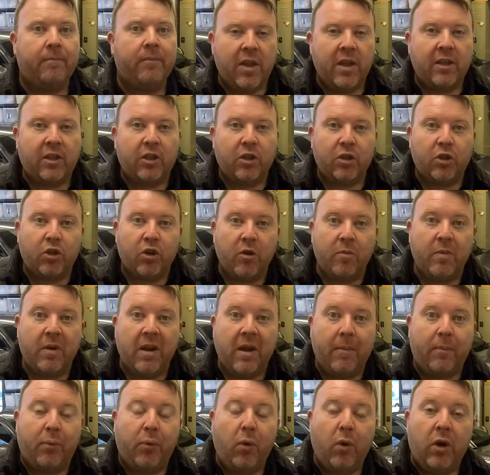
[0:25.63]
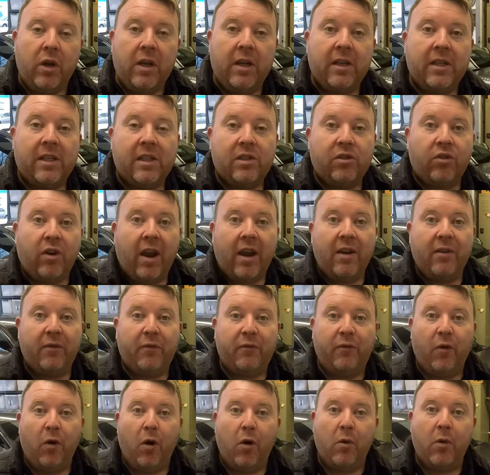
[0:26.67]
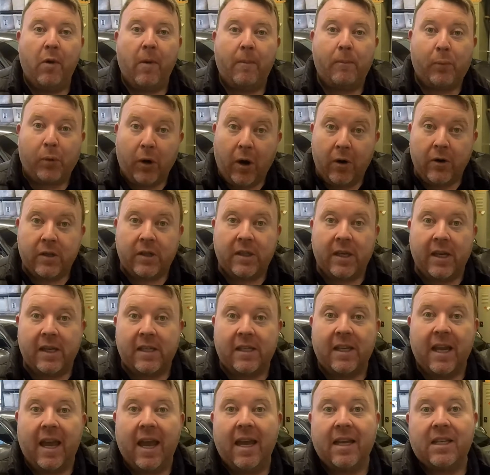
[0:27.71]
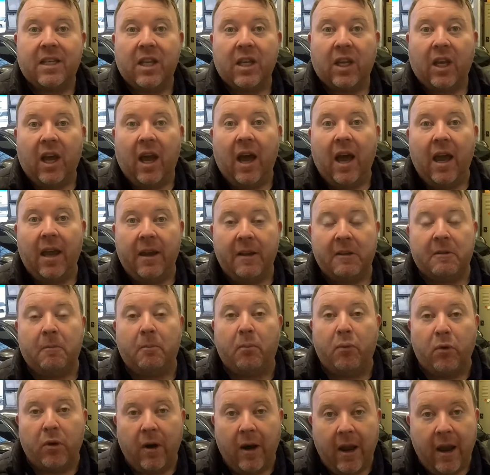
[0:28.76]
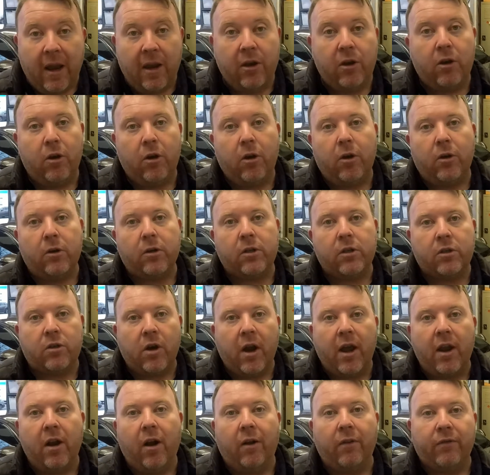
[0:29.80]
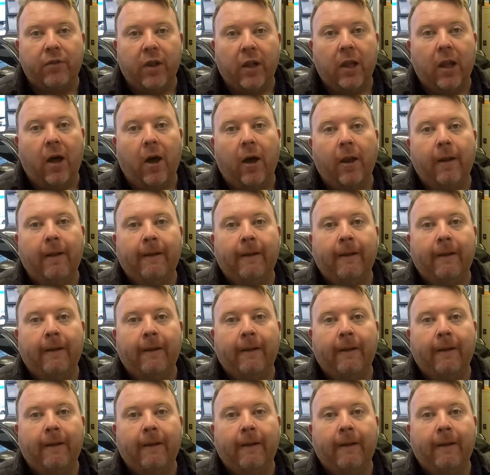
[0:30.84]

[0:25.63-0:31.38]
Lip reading: This should be a pretty straightforward process as the car is brand new, straight off the lot.